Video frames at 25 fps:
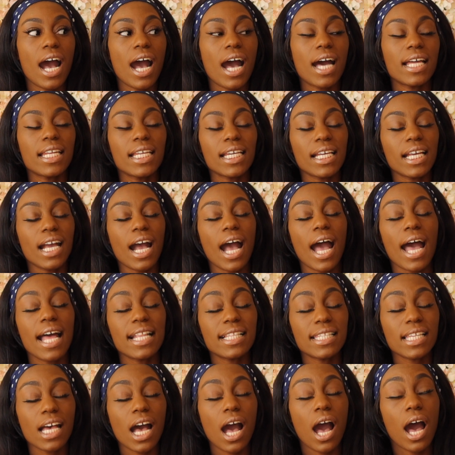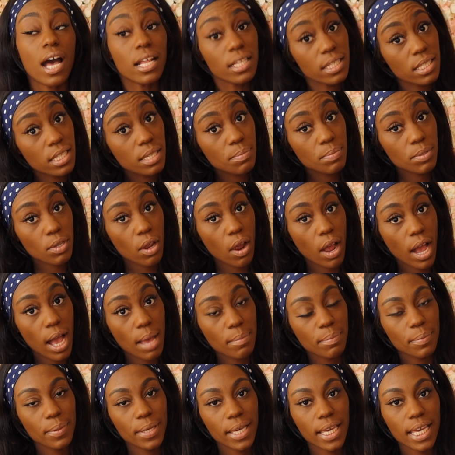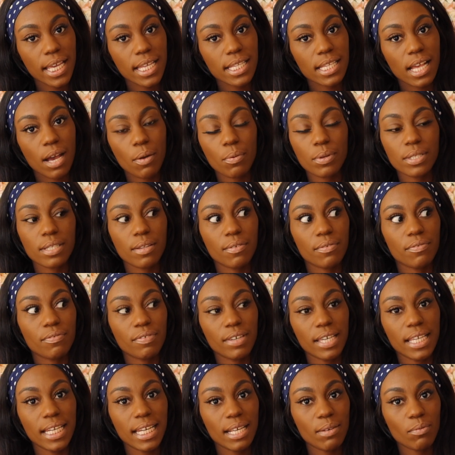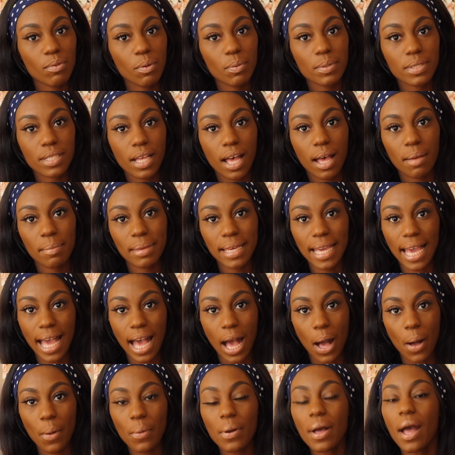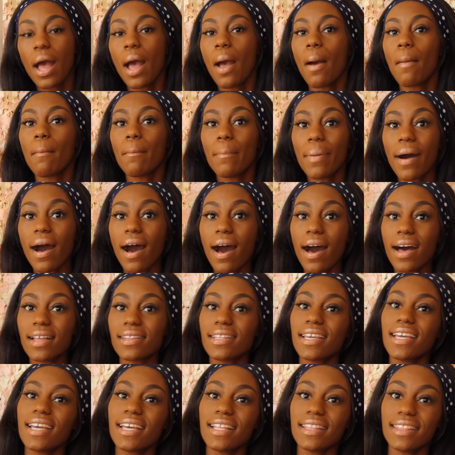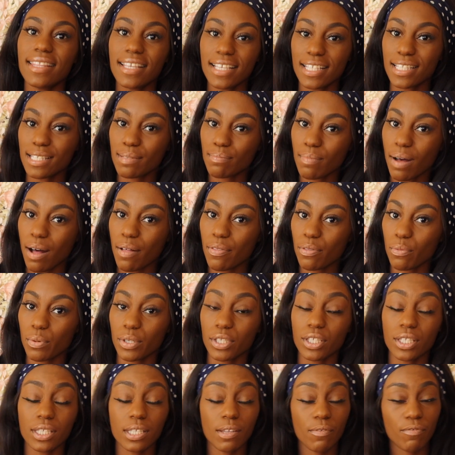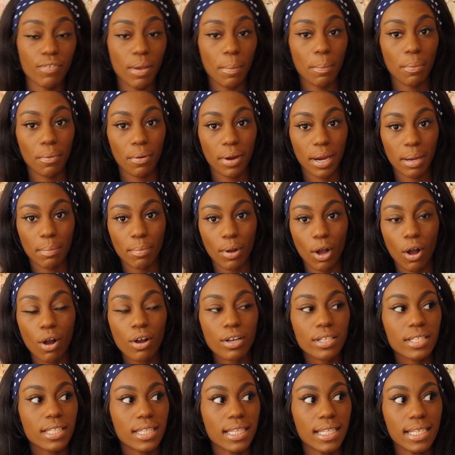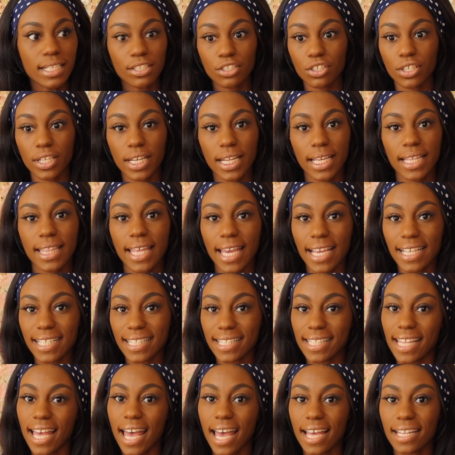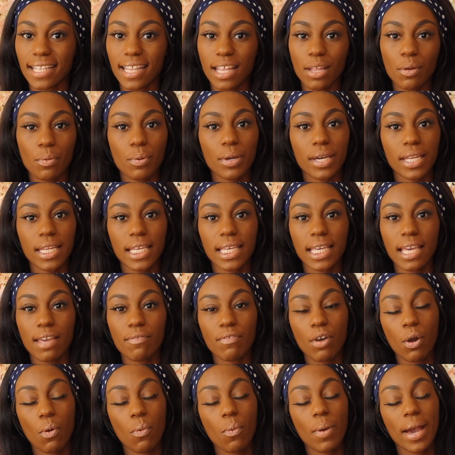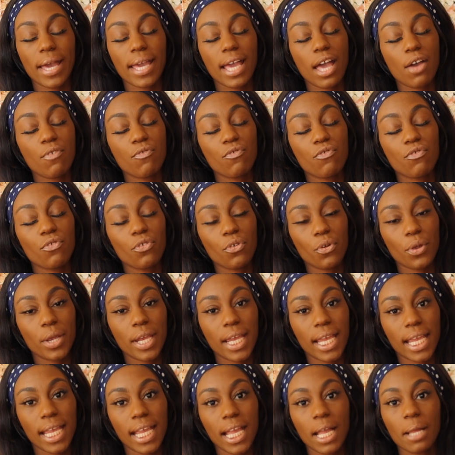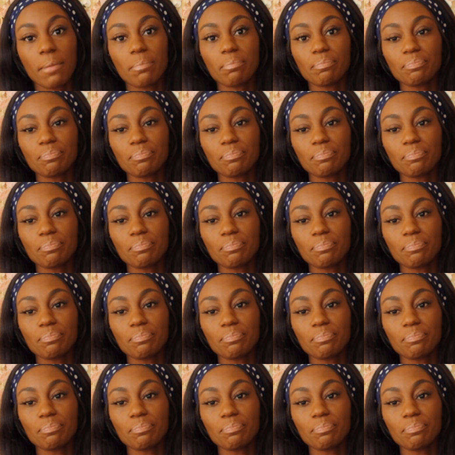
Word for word: honey, I had to unsubscribe because I wasn't feeling what was coming out. But this month, which is the February box, literally they said that they were going to give away a free